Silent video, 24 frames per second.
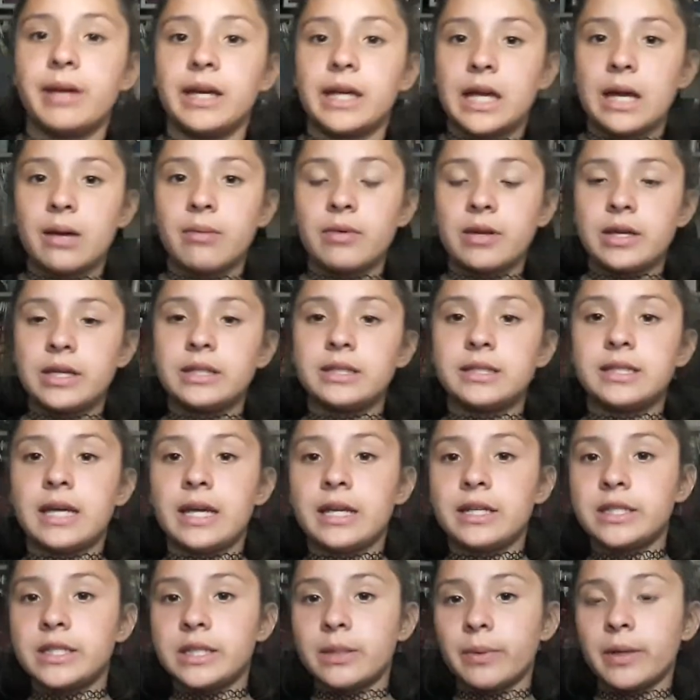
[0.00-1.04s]
my camera is
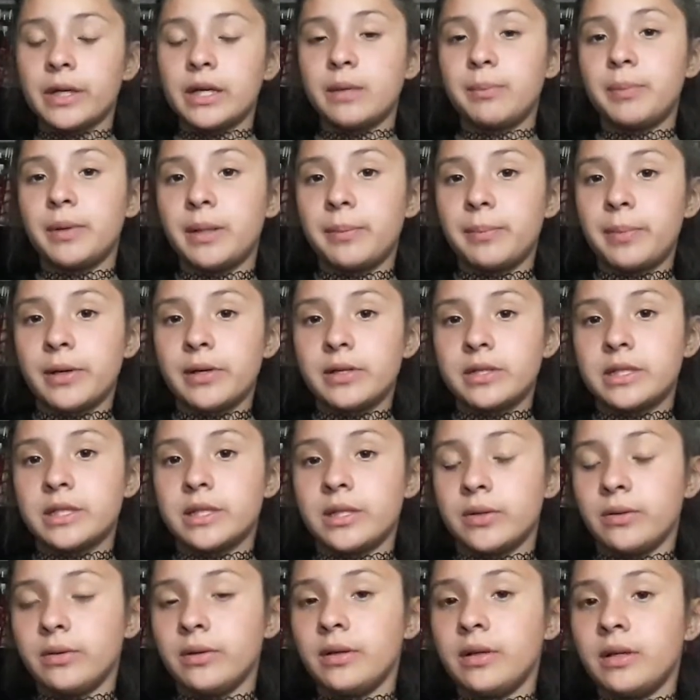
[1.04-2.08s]
dead, so we're gonna put a part
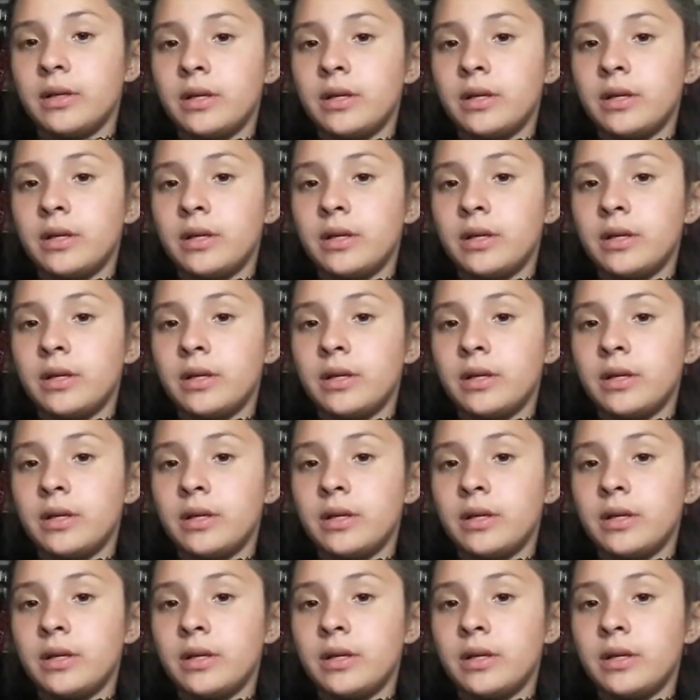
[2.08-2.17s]
two